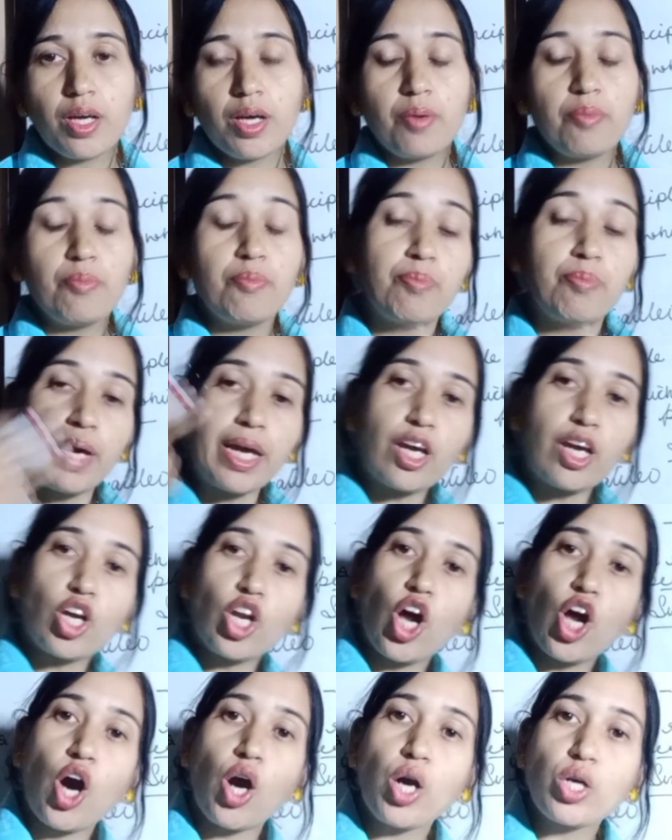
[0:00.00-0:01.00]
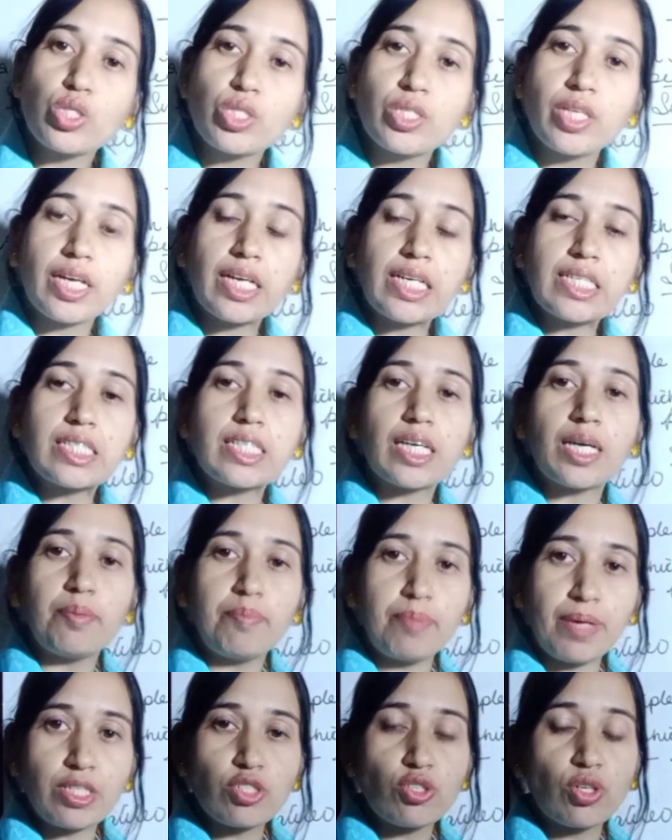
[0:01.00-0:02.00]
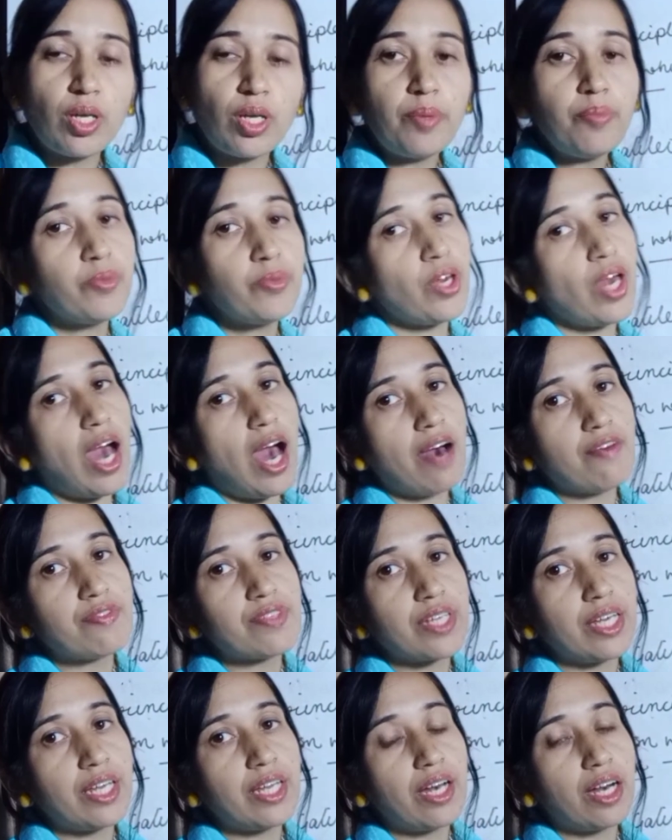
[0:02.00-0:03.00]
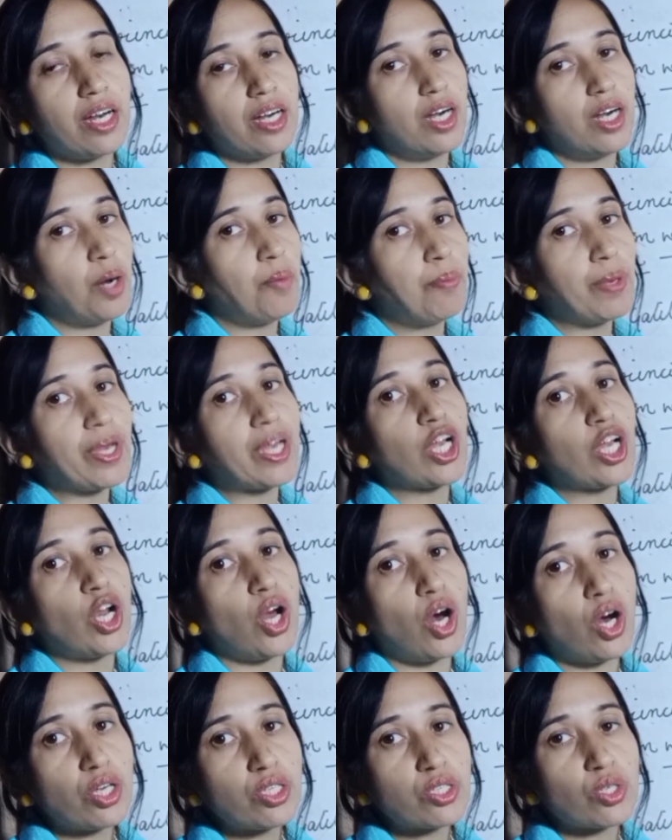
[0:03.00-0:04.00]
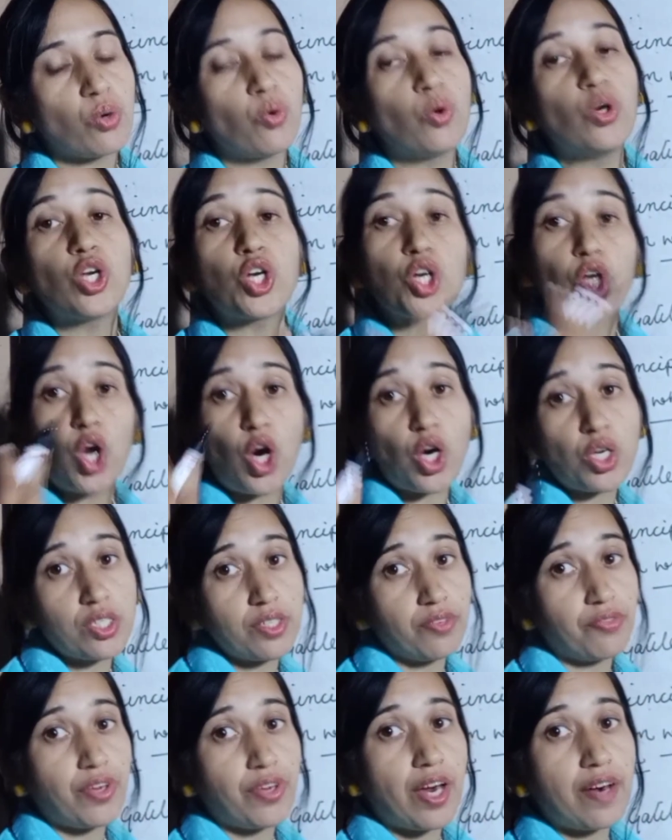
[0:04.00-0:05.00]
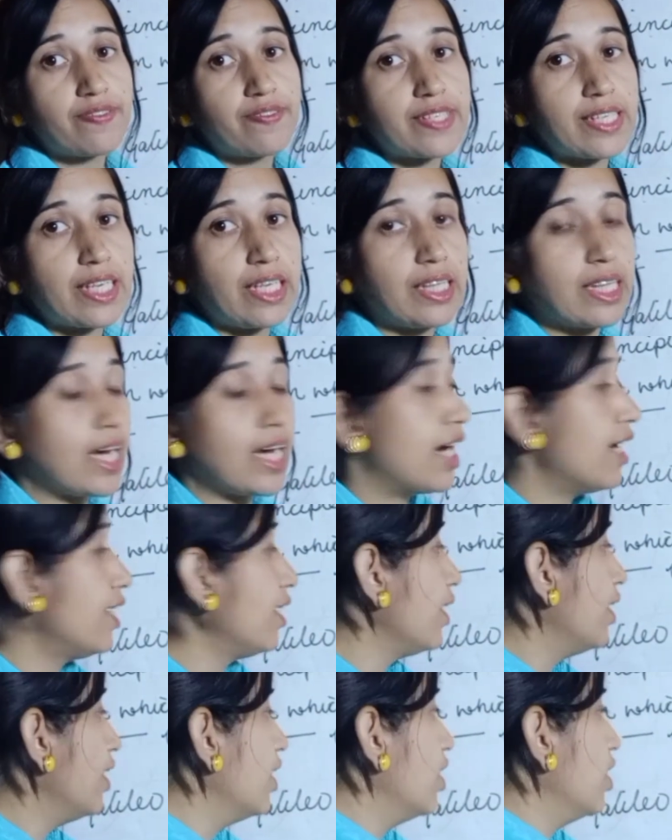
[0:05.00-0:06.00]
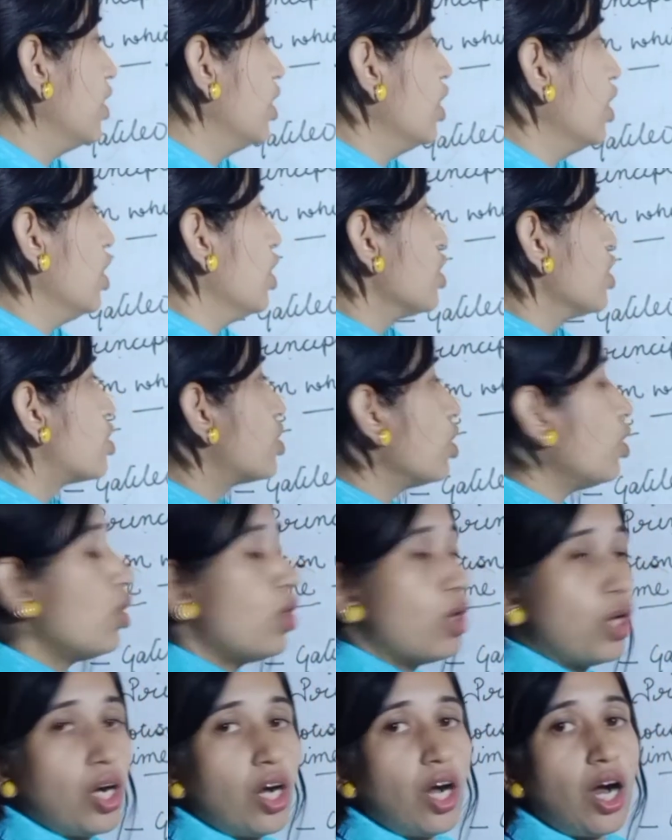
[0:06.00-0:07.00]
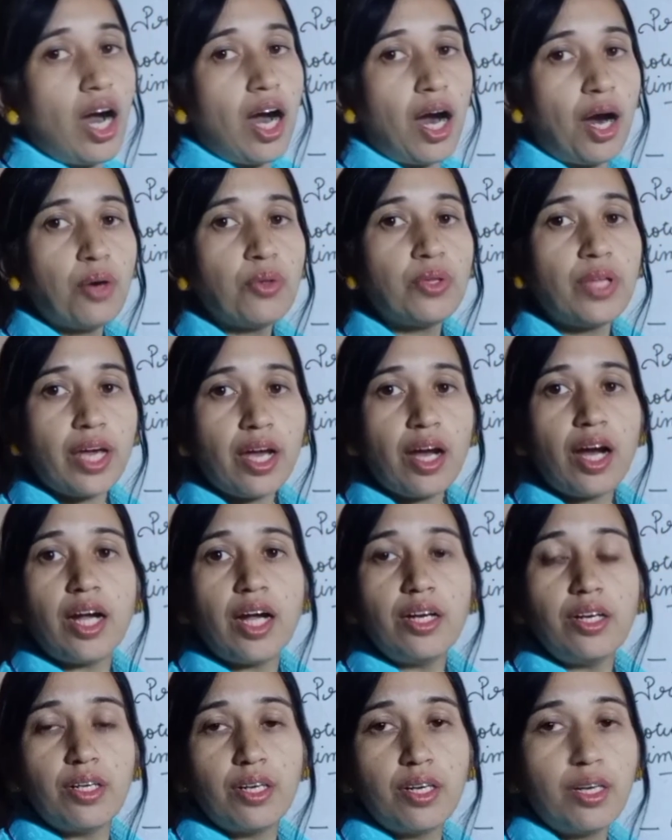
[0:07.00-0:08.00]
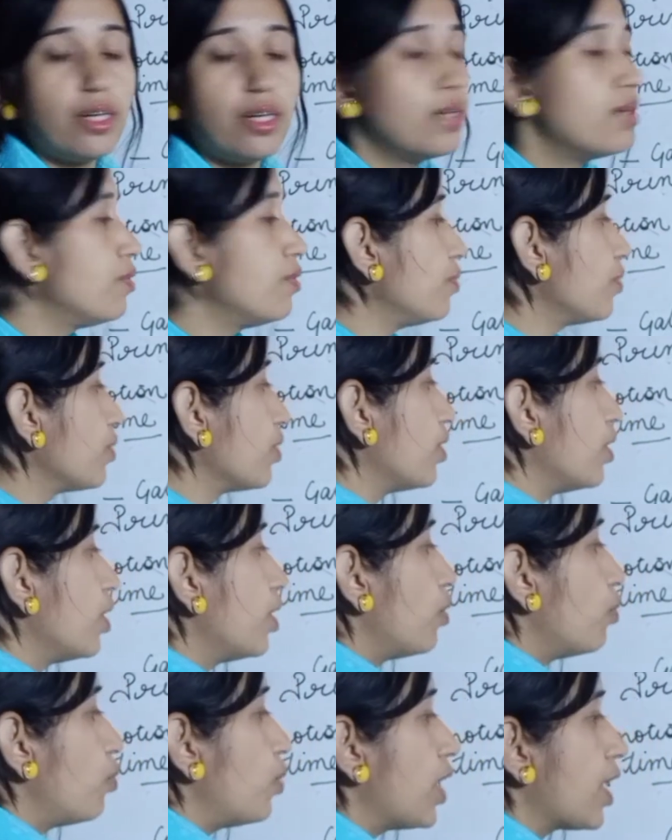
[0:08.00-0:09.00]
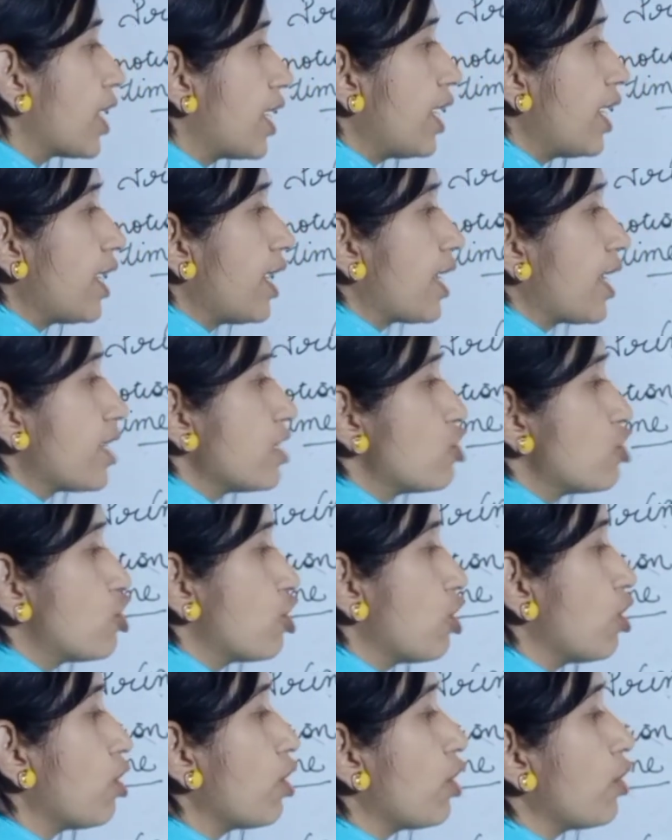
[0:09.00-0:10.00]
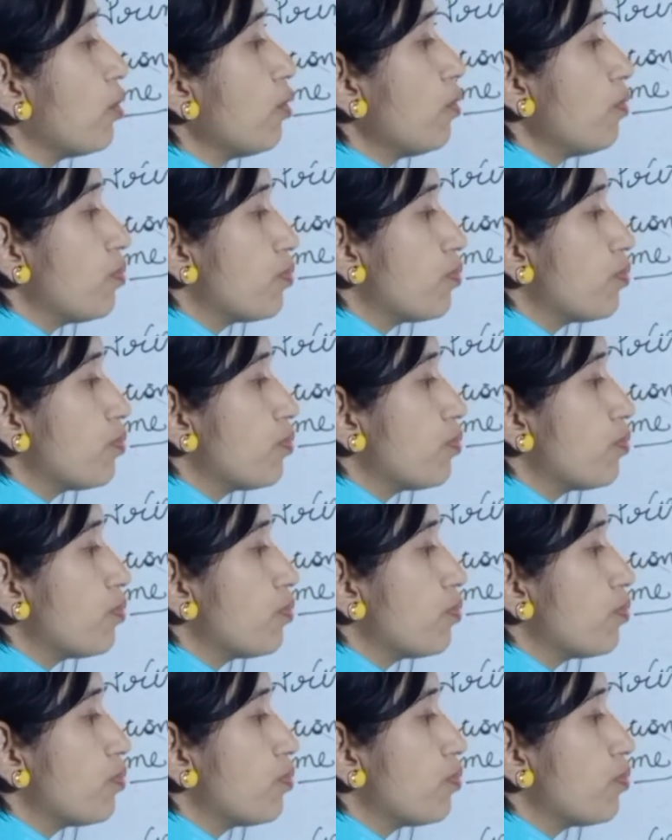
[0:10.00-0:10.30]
Big clocks, they contain pendulum. You have seen big clocks, old clocks, if you have seen that. So how they are working, I can show you.